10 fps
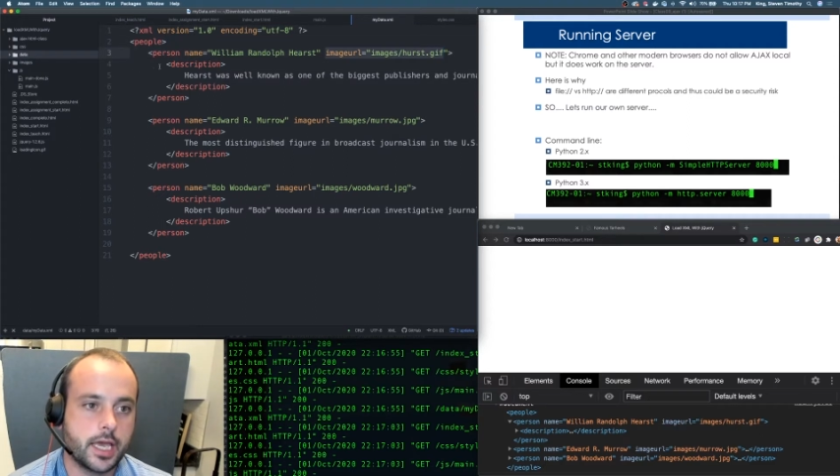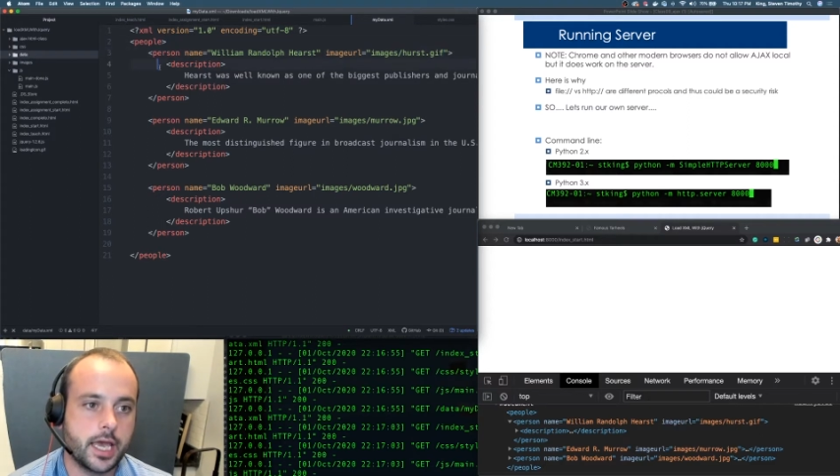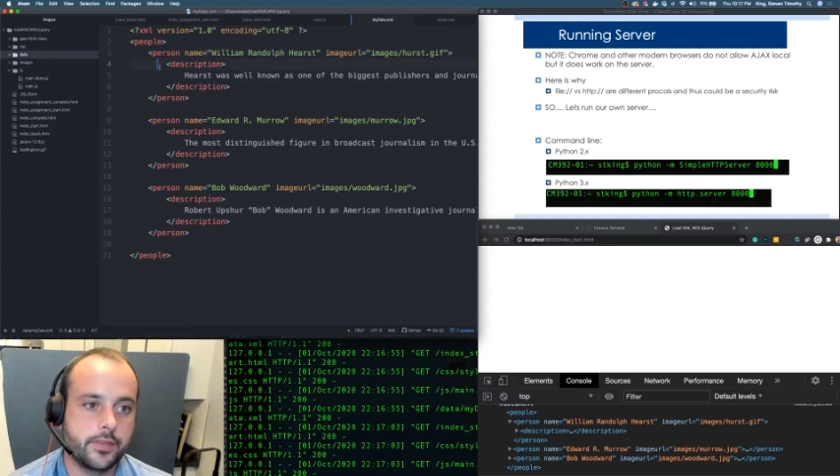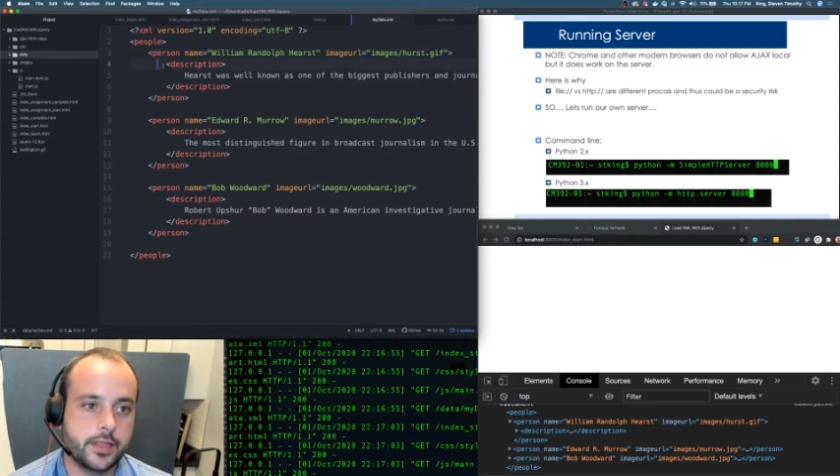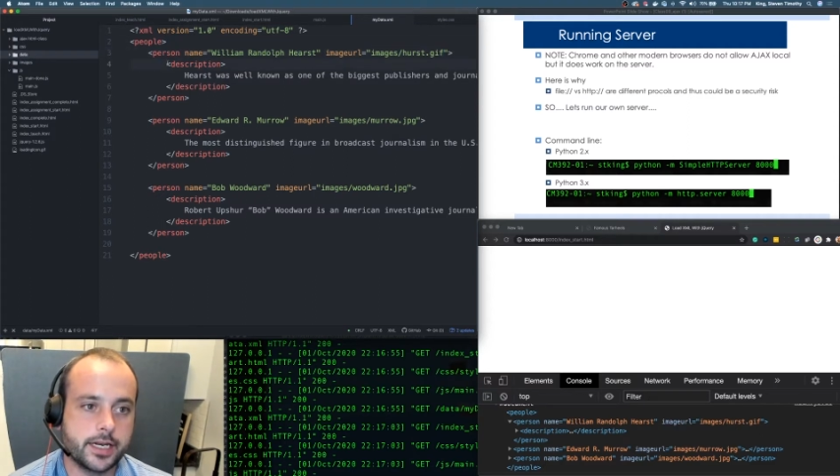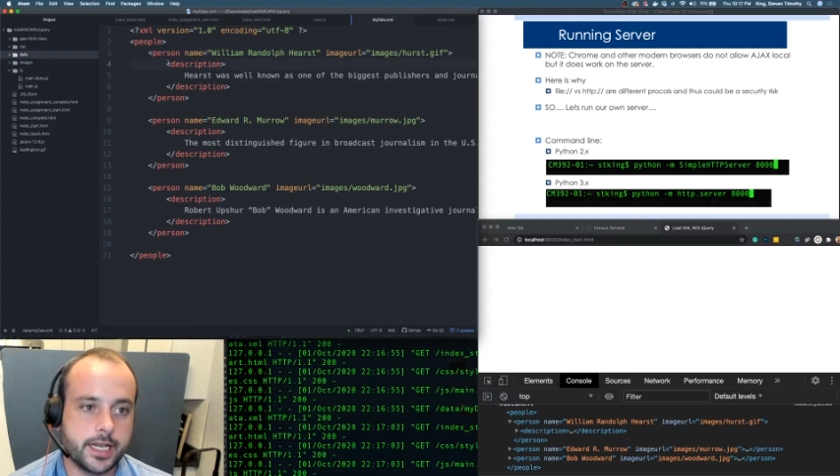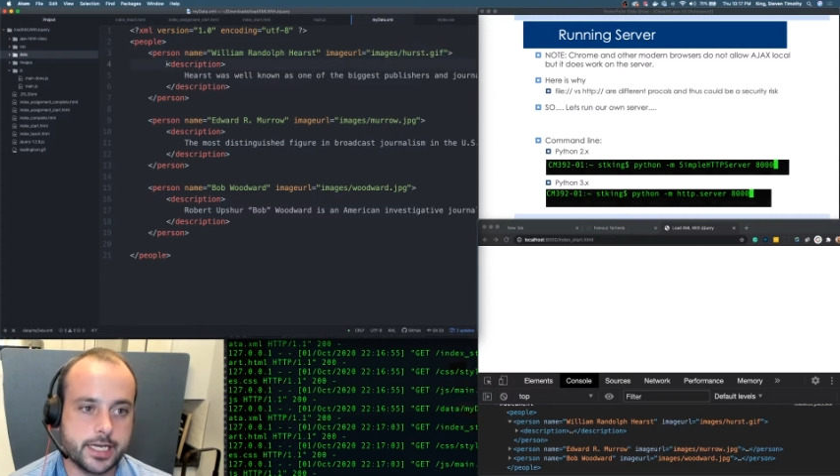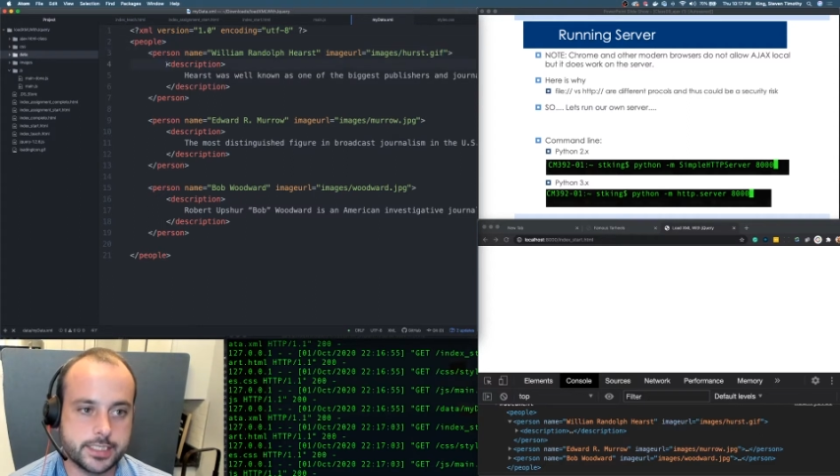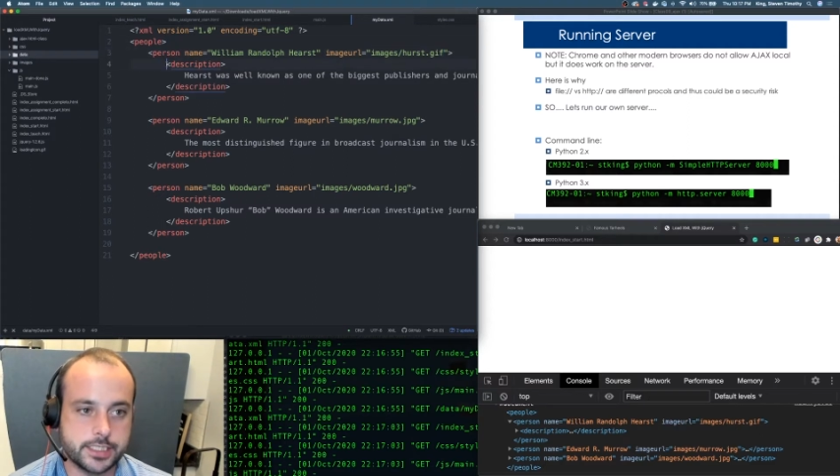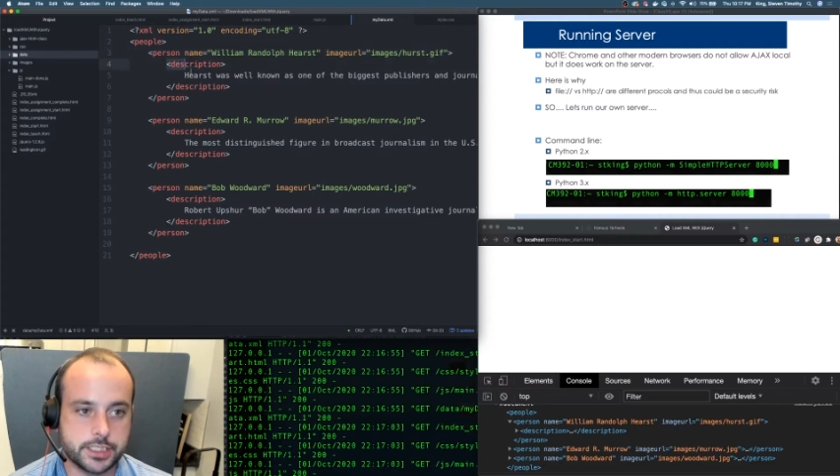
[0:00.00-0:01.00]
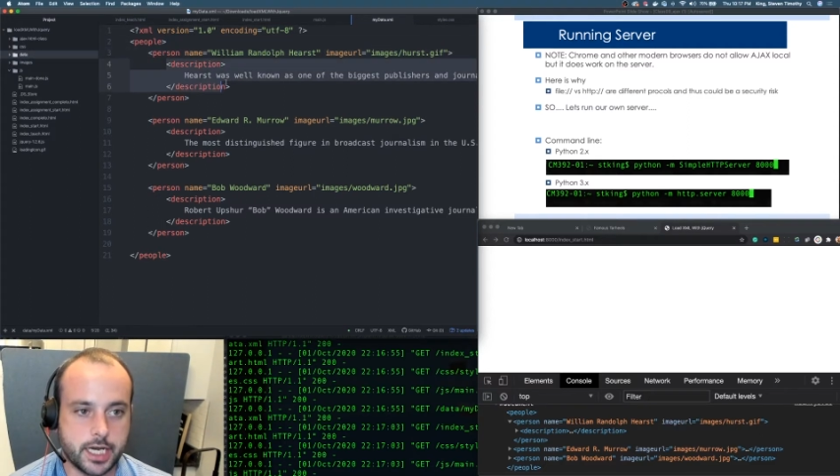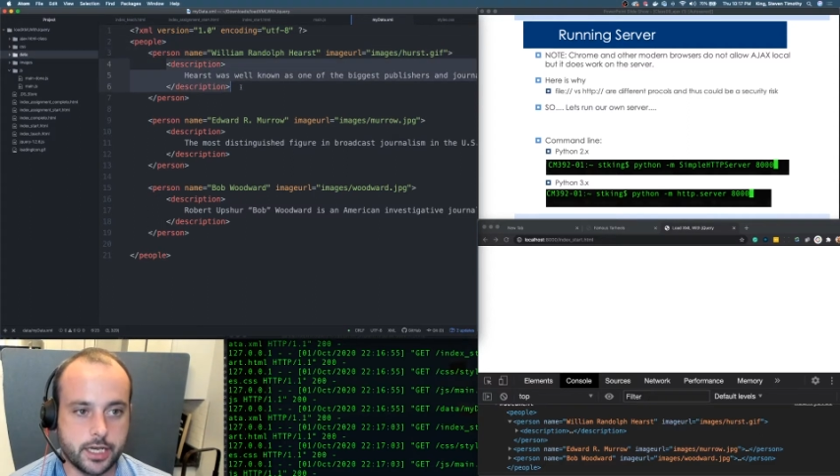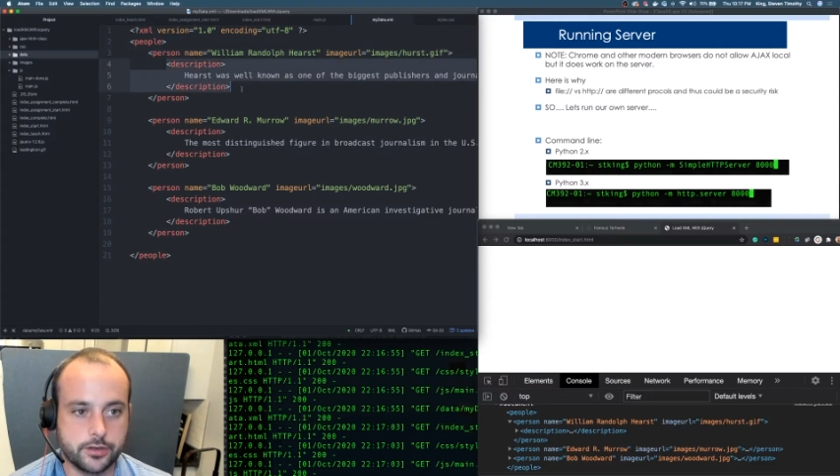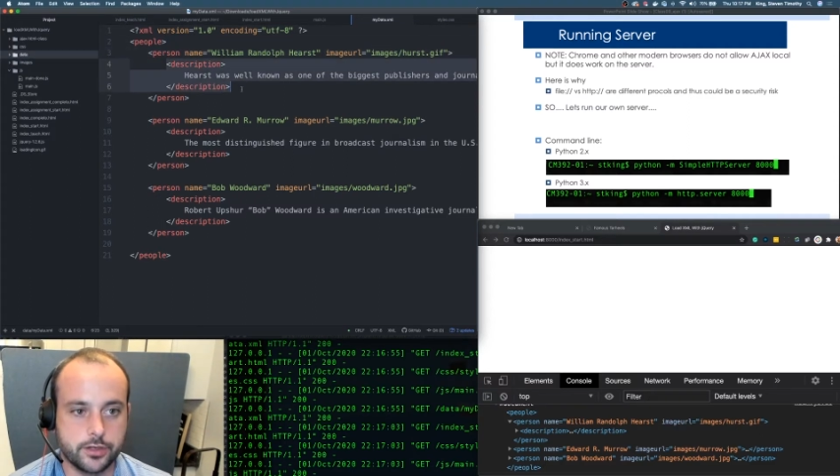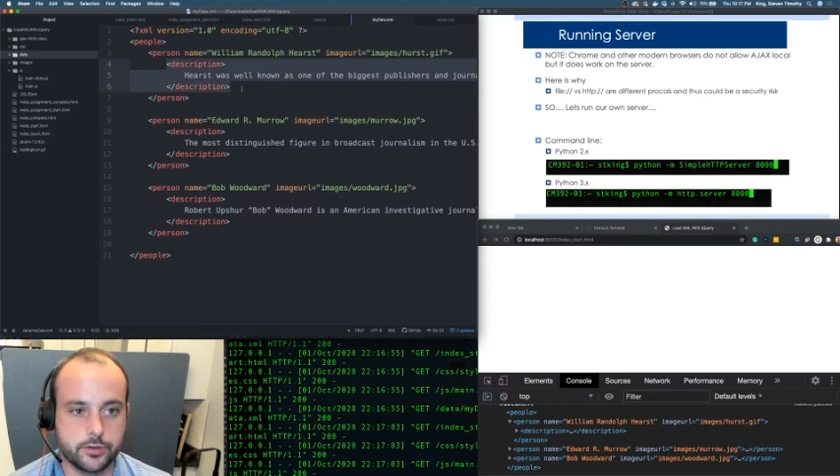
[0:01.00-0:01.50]
And then it has a
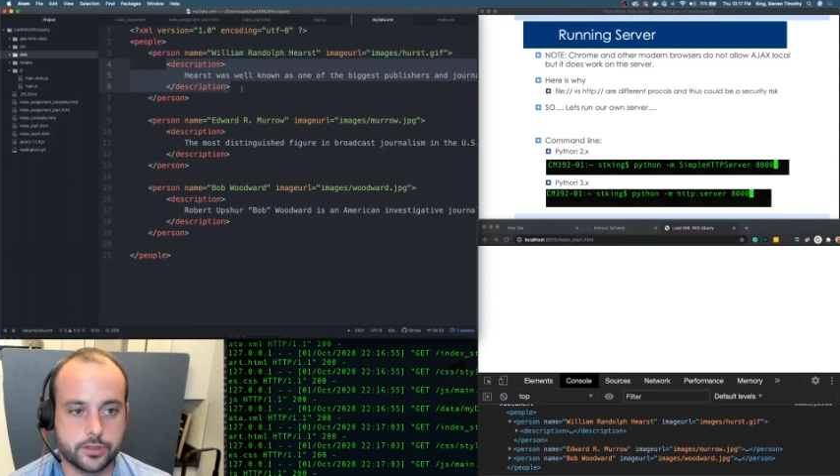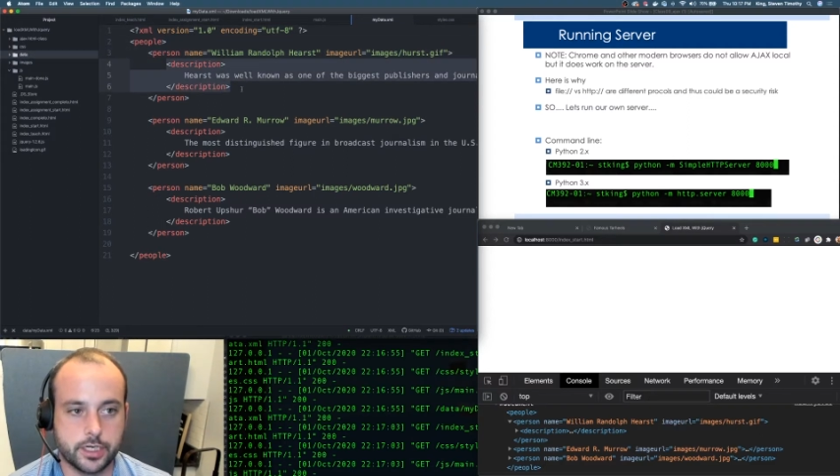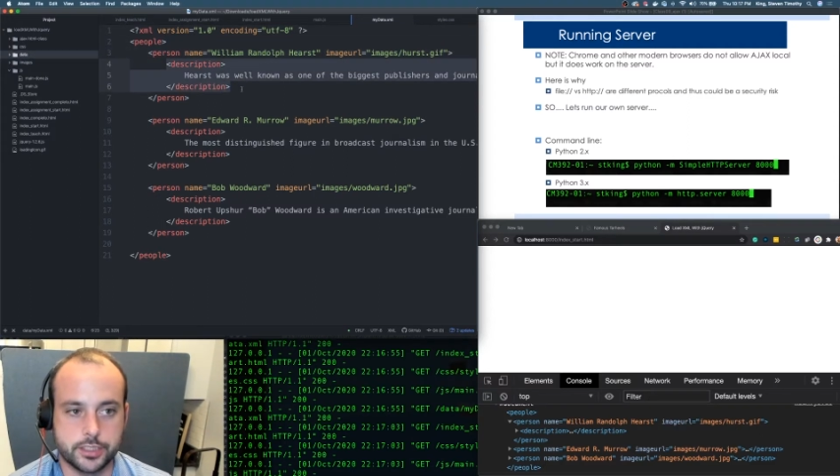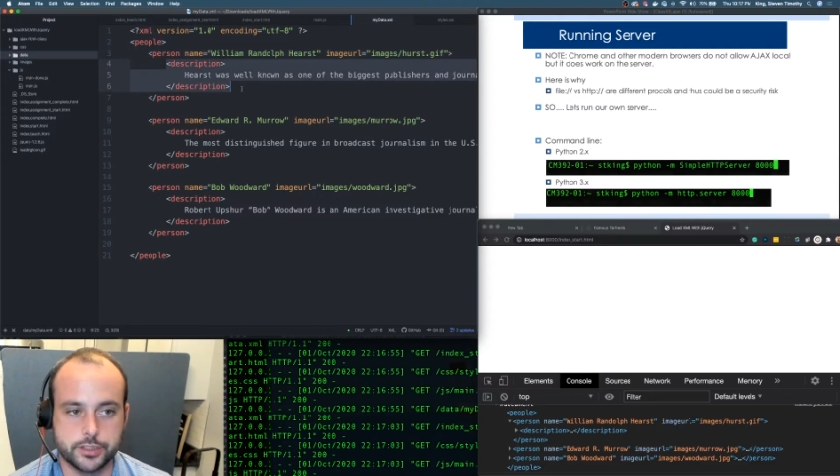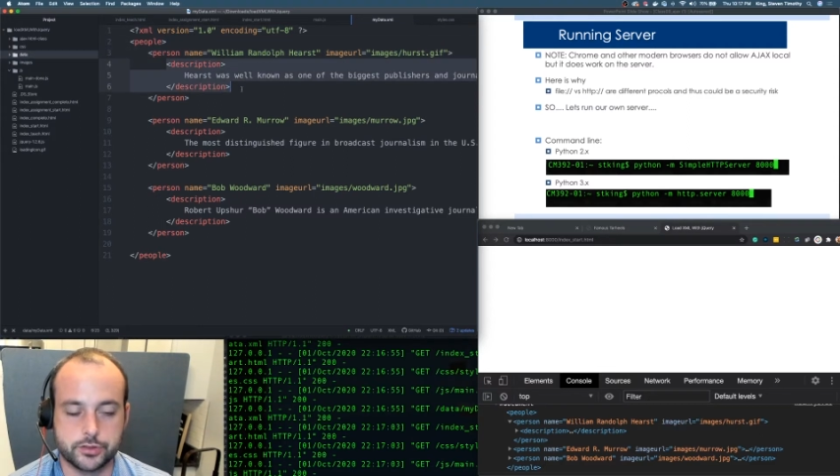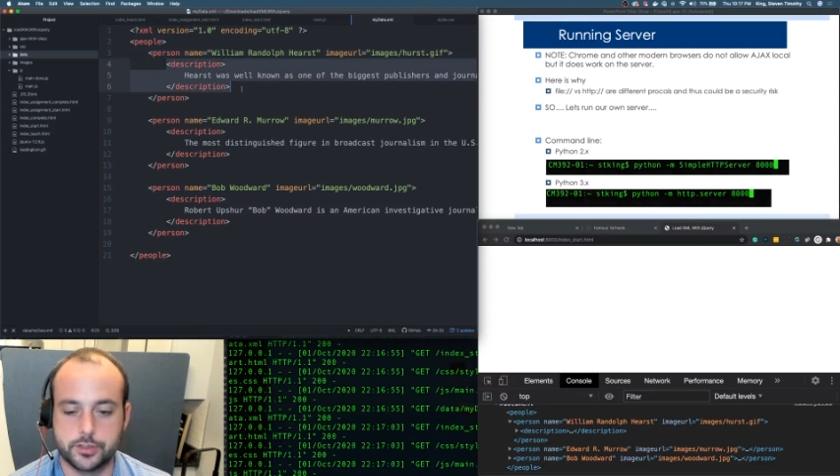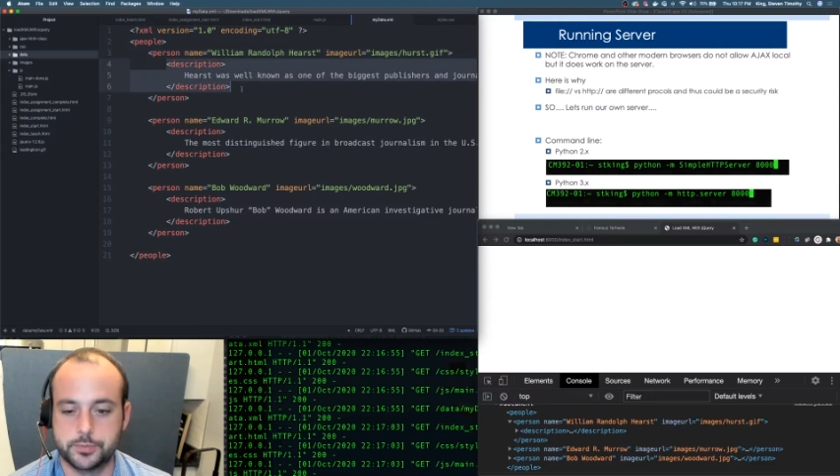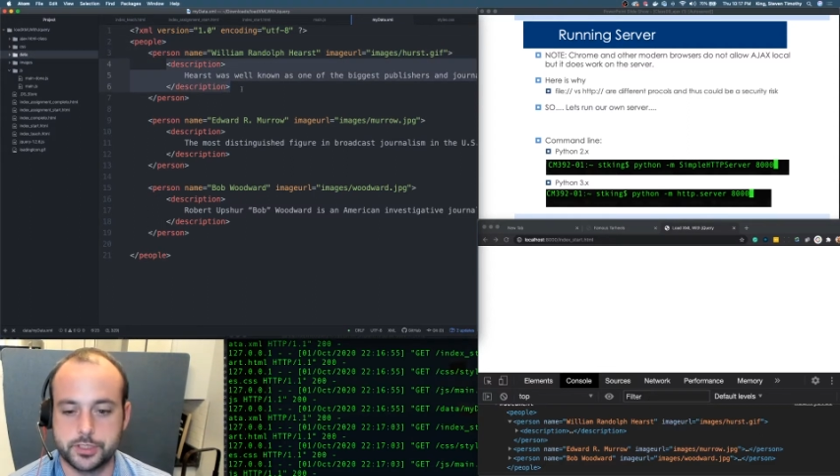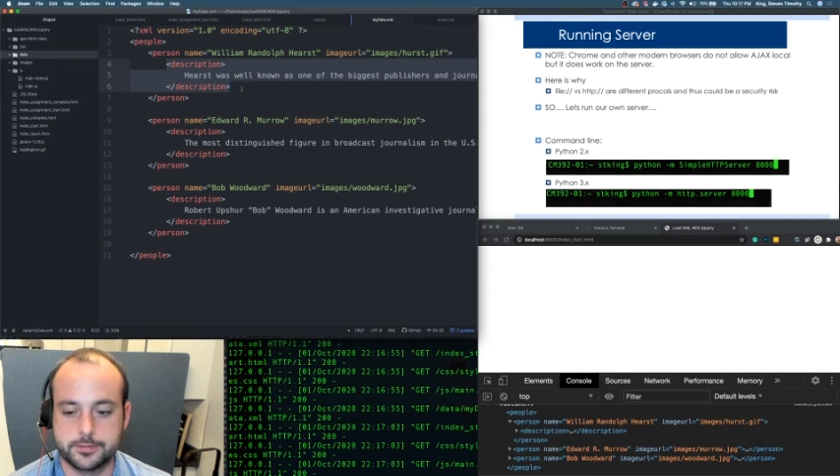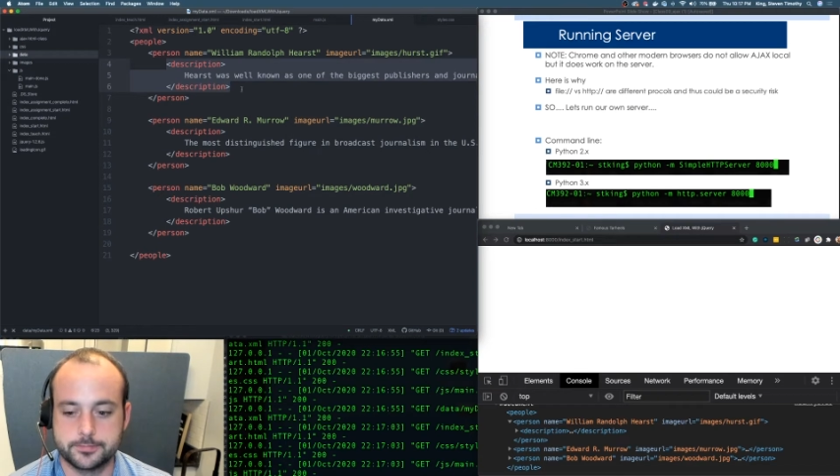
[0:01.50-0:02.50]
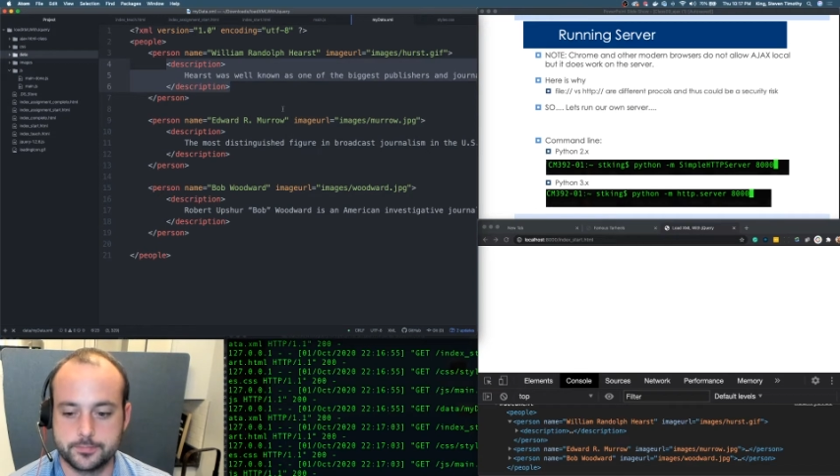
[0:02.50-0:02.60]
child node called description,